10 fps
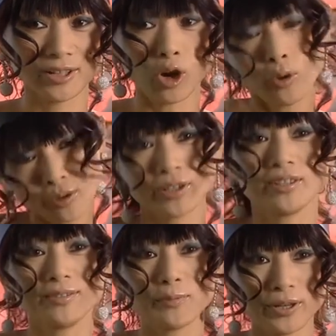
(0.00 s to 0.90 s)

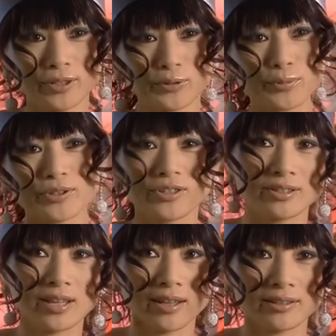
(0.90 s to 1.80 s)
Only way to
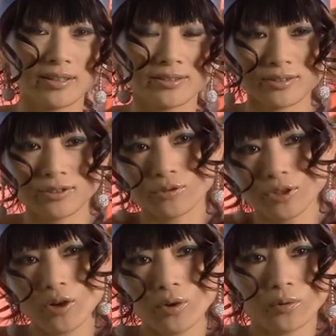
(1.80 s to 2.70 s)
appreciate that is you
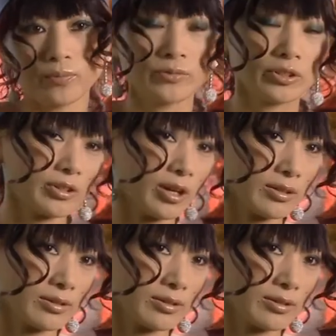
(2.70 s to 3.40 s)
know the dark